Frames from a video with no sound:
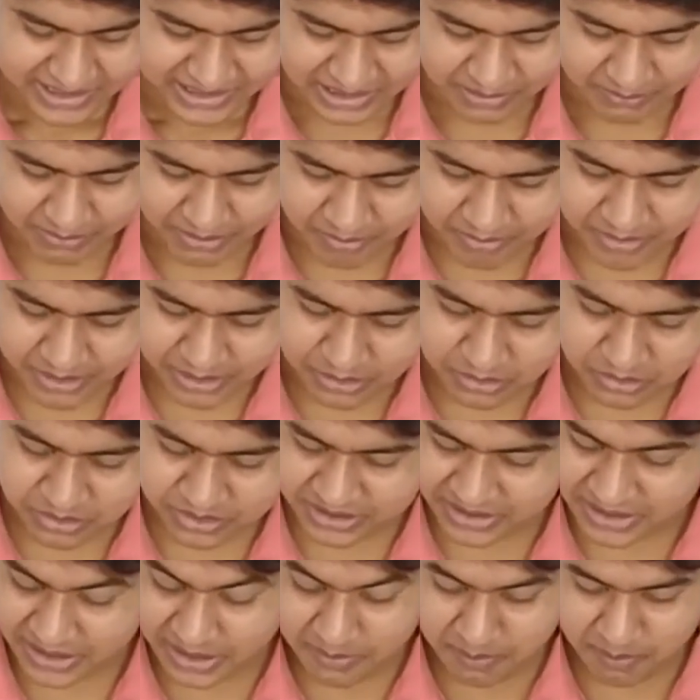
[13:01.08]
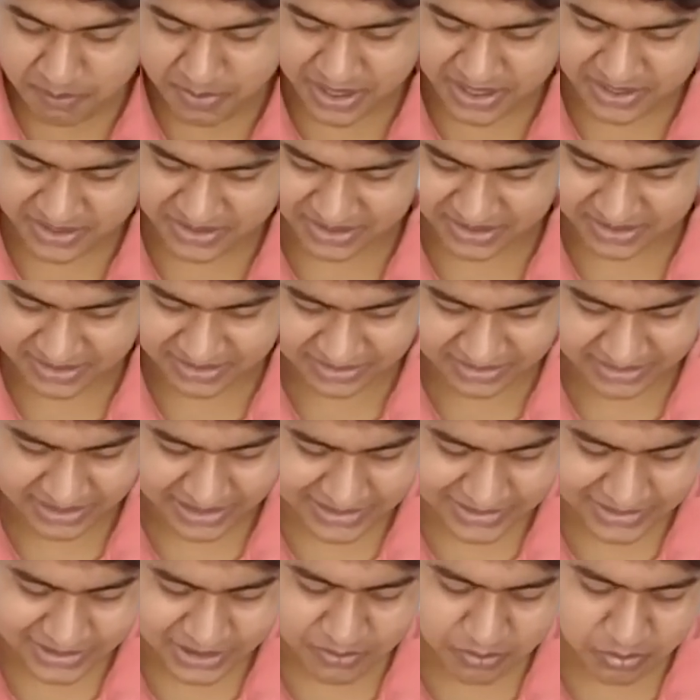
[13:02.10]
The baby looked impatient.
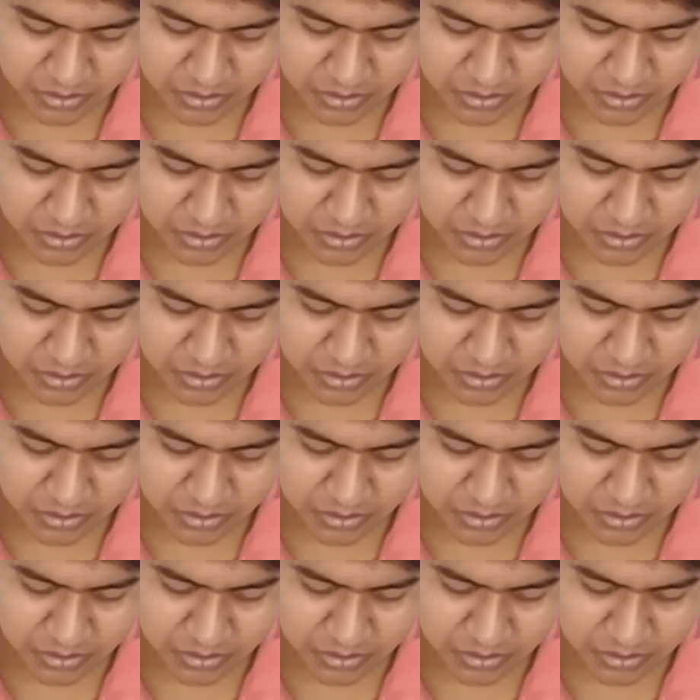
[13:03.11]
Then she